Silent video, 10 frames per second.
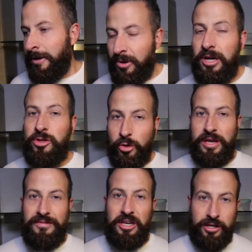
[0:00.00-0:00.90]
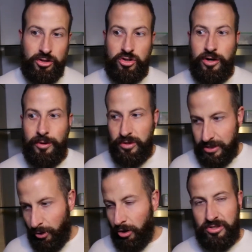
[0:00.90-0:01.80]
but I do give it a good scrub with
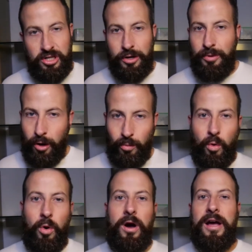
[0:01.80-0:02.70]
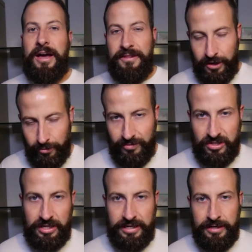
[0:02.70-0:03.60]
some hot soap, hot water, and then
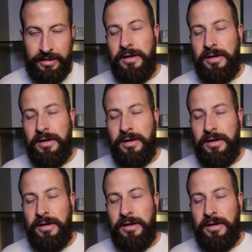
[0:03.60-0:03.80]
obviously